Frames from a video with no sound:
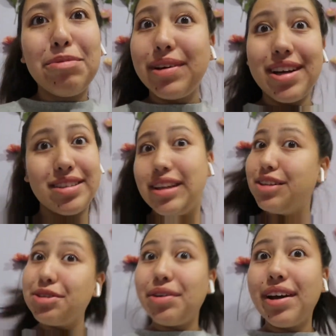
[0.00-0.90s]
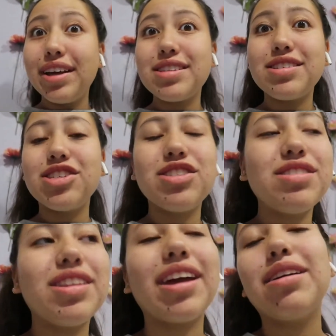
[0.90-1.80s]
Hope you guys enjoy. It's just
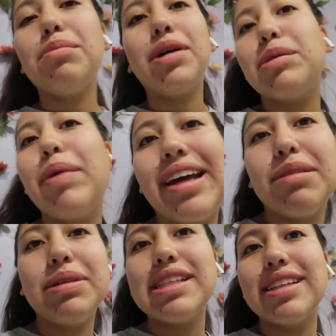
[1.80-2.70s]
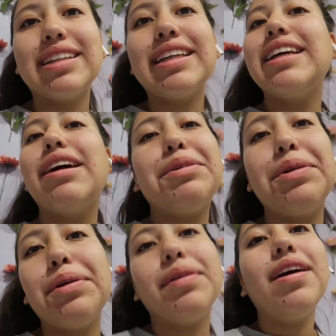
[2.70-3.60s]
like a mukbang basically, I don't
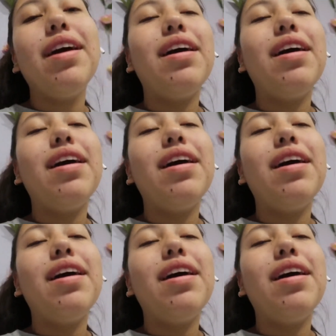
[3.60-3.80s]
know.